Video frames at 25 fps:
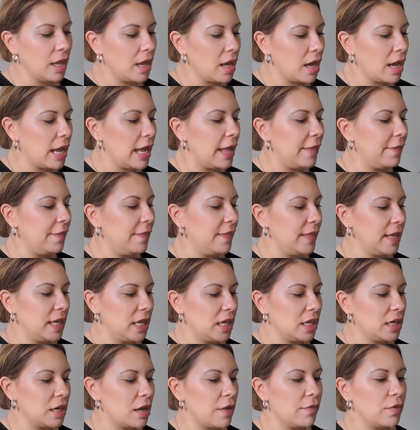And
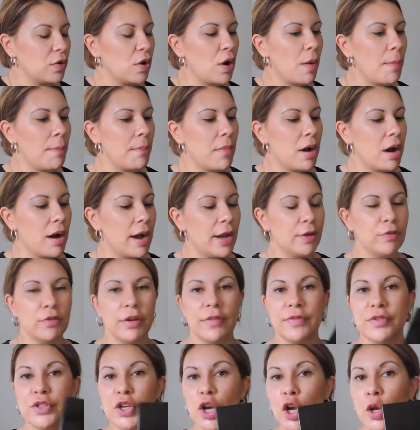then I've got my
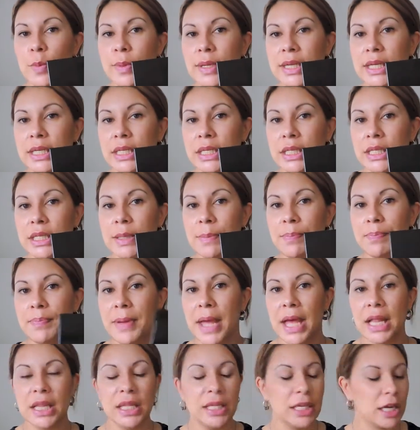Graphtobian
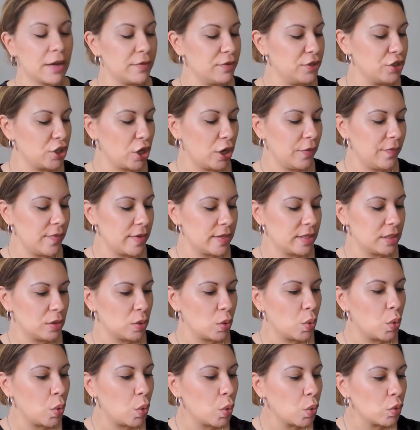lip palette. I've shown this
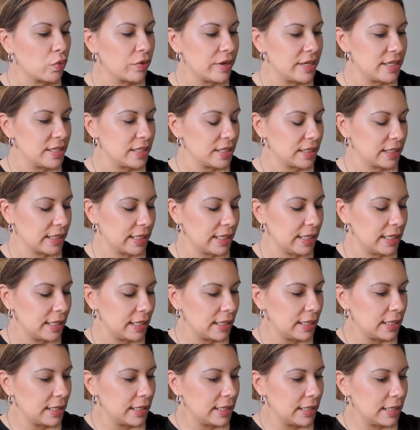in a haul recently.